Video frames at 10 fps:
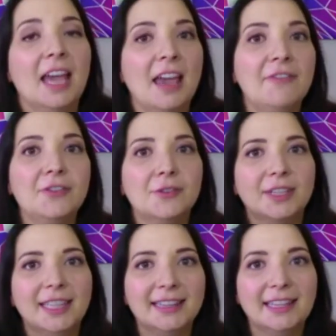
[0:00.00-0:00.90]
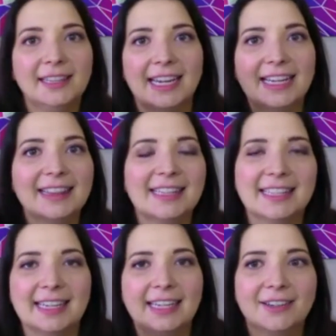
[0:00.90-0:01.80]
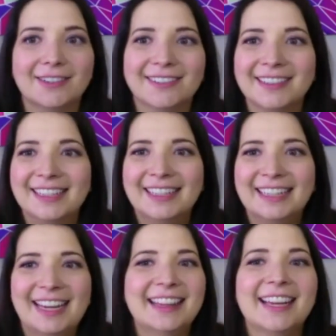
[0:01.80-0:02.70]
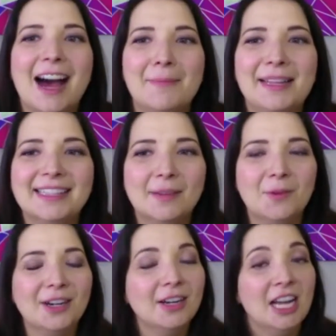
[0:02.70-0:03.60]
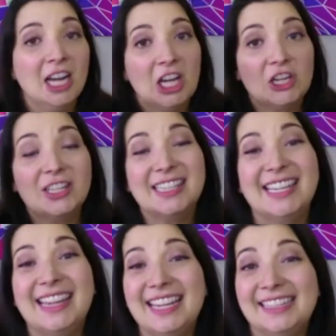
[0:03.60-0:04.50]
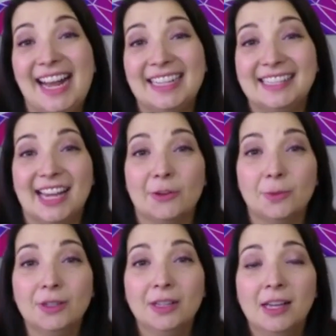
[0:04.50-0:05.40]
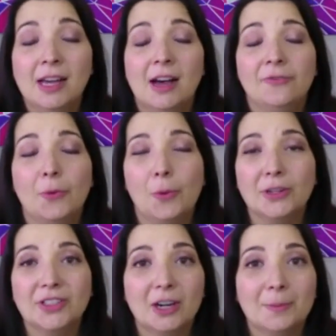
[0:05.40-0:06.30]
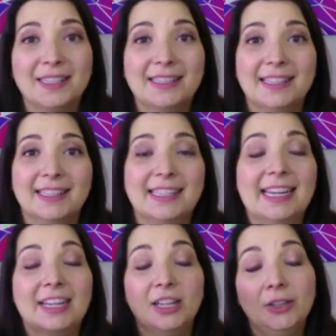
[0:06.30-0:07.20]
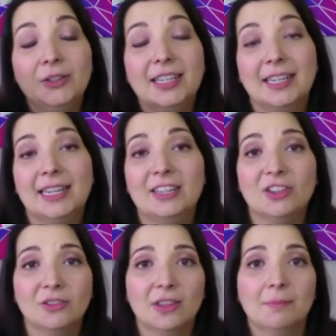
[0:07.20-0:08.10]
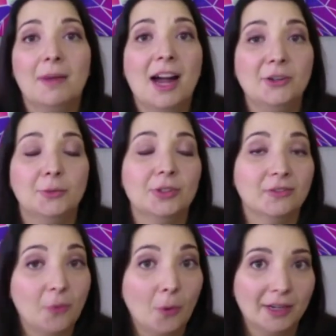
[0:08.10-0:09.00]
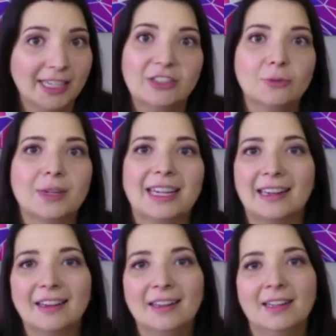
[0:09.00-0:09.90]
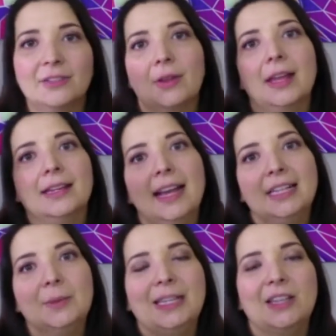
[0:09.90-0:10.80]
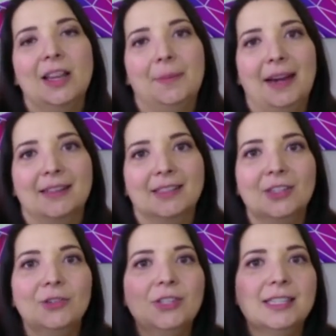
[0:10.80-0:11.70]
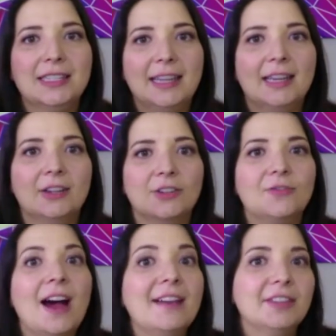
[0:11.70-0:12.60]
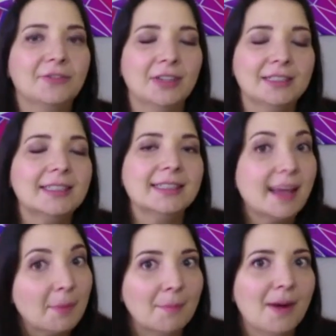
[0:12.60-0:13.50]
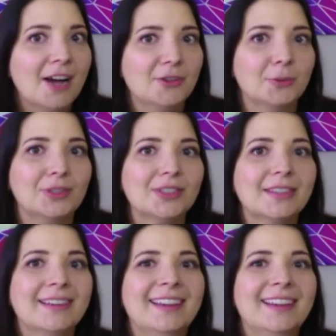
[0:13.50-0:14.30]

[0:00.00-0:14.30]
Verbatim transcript: if you click the link that's here in the comments somewhere, you can see the exact schedule for Startup in 60, including each of the modules for each week. So like next week is all about excuses, and then there's five different separate modules